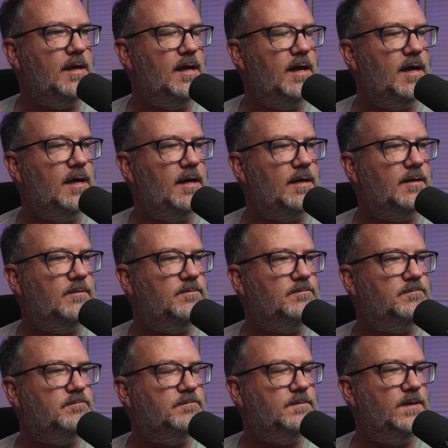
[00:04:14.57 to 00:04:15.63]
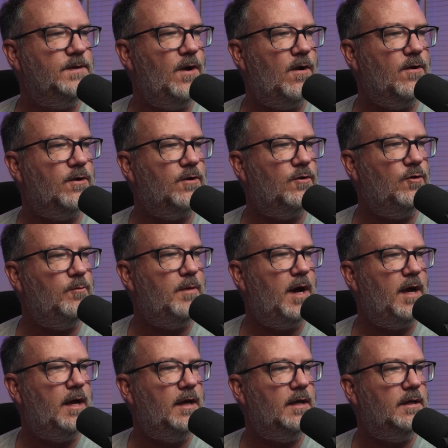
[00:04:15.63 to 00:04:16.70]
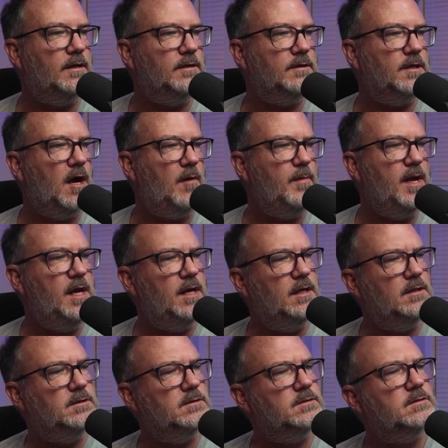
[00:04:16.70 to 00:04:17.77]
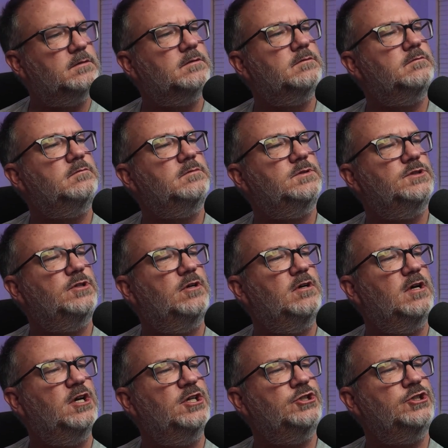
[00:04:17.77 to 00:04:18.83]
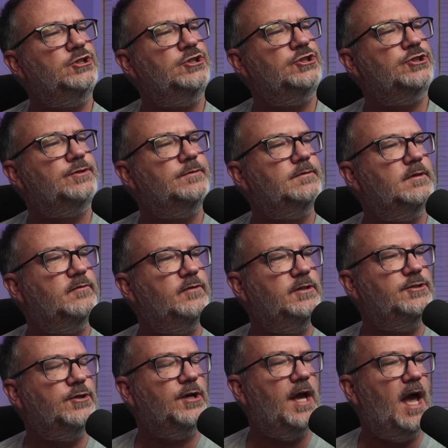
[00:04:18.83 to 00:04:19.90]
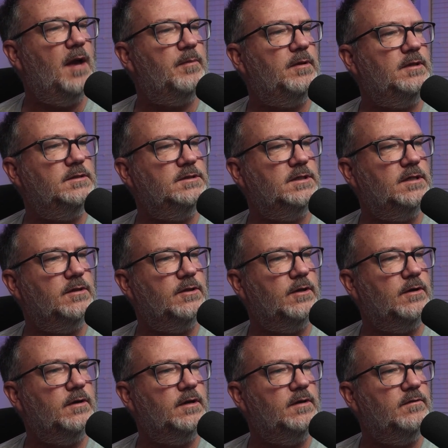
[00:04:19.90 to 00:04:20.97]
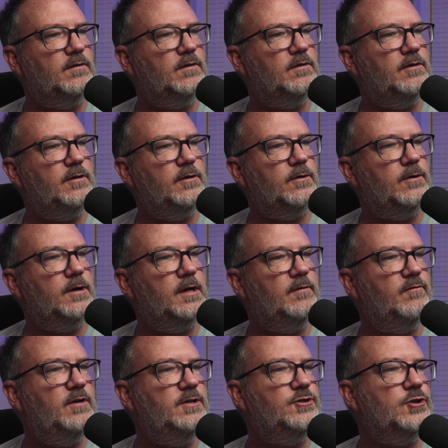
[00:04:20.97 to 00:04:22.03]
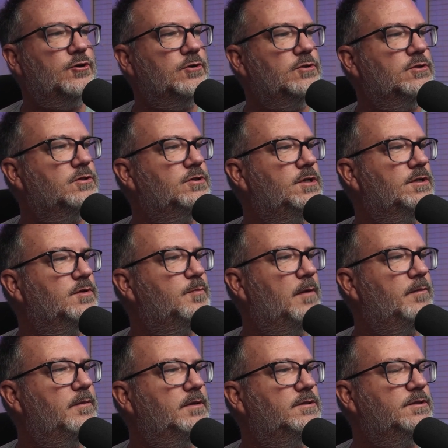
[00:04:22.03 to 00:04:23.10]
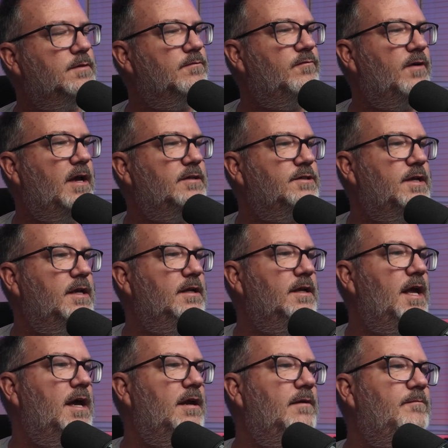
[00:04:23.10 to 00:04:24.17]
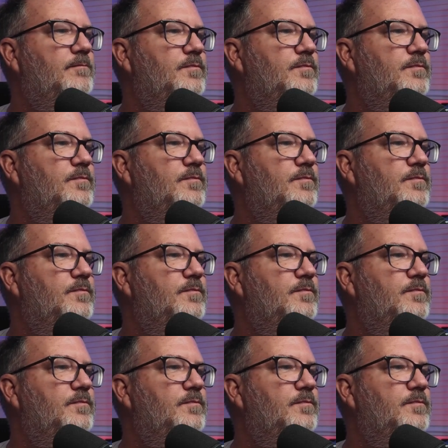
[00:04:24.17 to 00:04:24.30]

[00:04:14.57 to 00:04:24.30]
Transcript: Um, an article by uh, Tomasz Tunguz, a venture capitalist at Theory, Theory Ventures, just published some fascinating data